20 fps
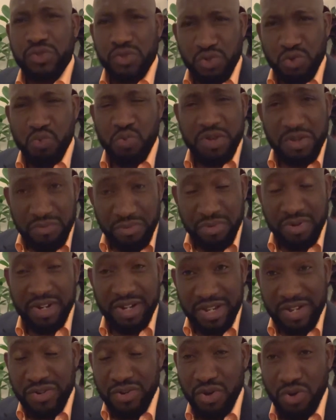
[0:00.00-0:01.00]
do we
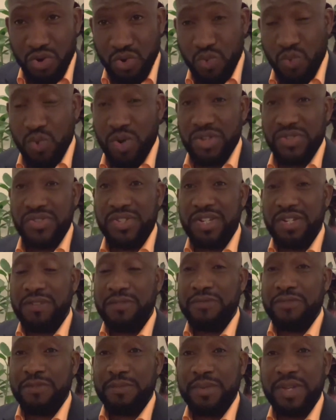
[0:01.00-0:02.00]
really know what
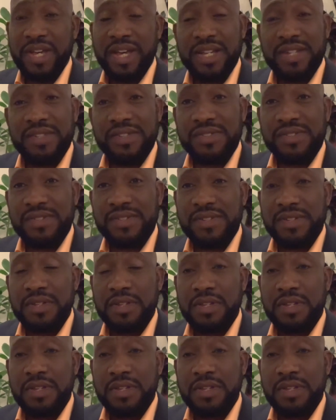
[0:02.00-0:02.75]
xenophobia is?